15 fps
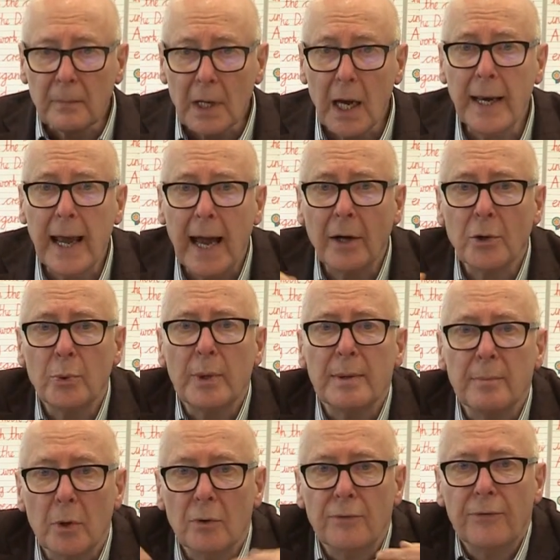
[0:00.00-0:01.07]
And how do we
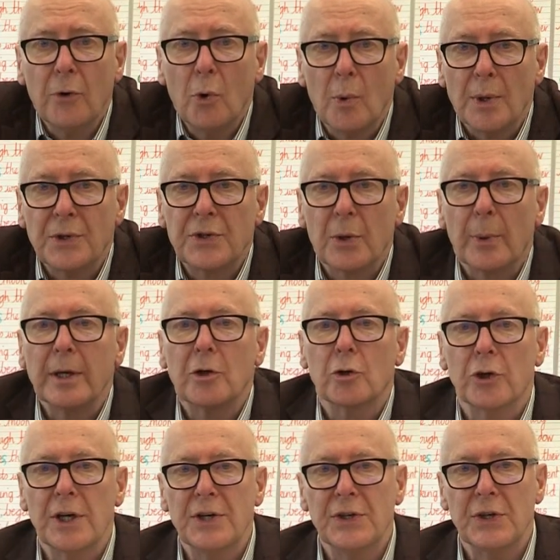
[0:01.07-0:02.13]
move forward? So
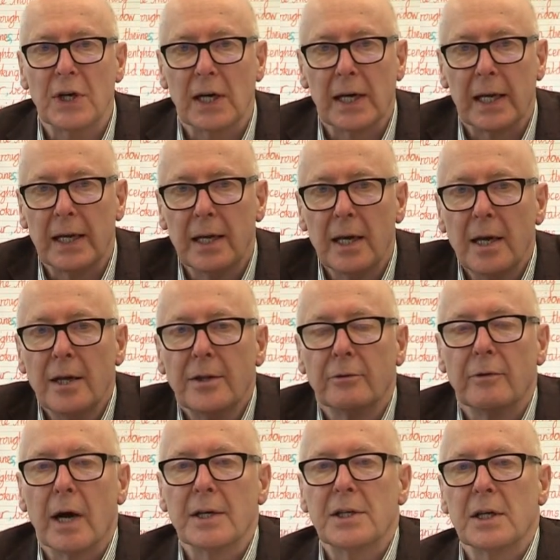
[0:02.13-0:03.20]
increasingly the
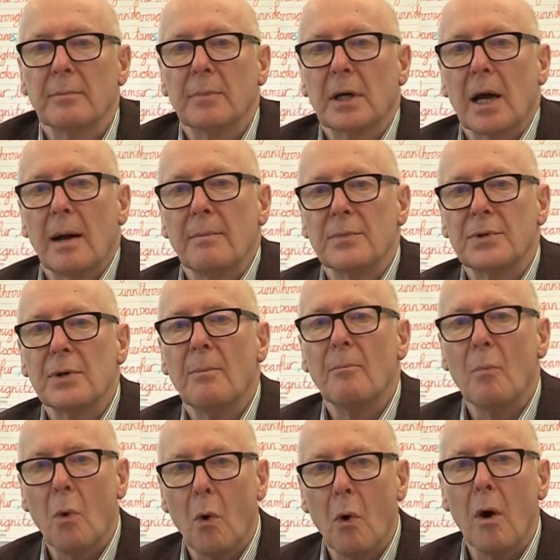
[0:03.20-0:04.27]
writing becomes
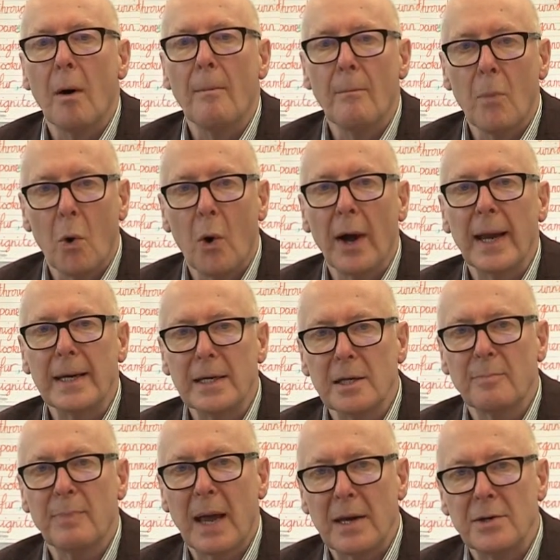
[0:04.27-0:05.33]
more and more
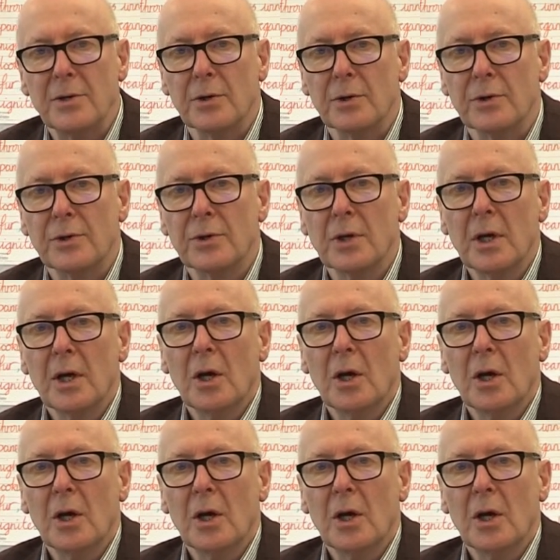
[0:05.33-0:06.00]
independent,